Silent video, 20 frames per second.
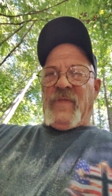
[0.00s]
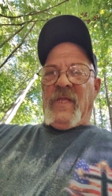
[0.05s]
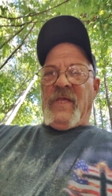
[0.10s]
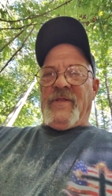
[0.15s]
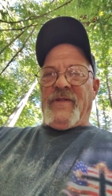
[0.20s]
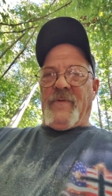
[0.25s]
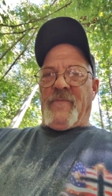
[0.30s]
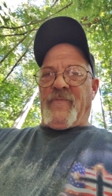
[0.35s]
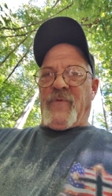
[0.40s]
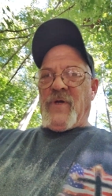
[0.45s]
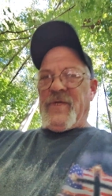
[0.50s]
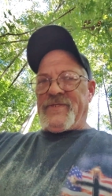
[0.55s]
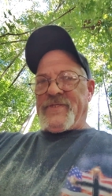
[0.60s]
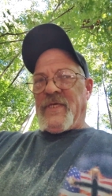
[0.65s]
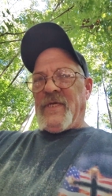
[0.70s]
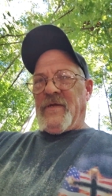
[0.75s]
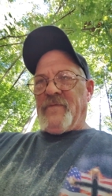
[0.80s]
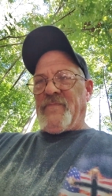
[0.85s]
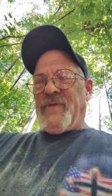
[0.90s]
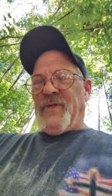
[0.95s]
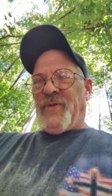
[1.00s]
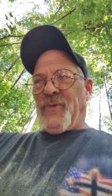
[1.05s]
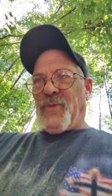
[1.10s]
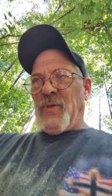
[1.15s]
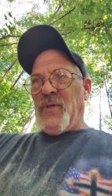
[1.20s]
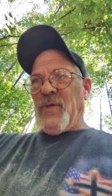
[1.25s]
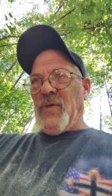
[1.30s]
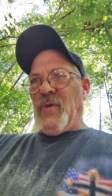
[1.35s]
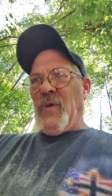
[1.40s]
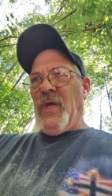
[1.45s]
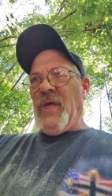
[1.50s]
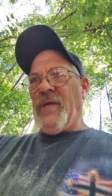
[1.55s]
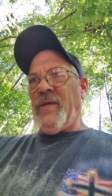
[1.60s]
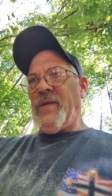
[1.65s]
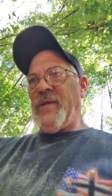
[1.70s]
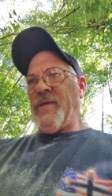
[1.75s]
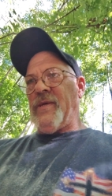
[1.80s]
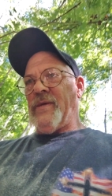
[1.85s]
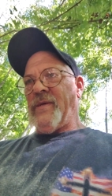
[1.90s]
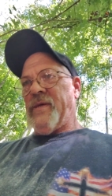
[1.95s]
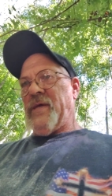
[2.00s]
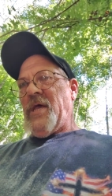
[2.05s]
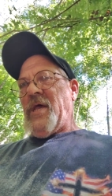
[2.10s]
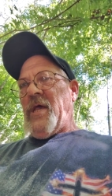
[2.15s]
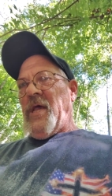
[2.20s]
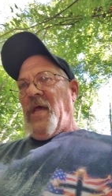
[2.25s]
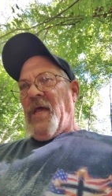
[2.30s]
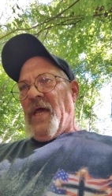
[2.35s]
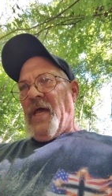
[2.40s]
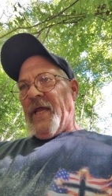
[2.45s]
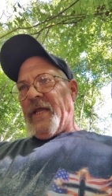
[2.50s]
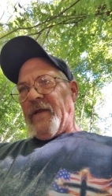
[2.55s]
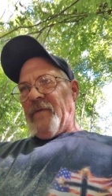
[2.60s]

and the front's going to be through, I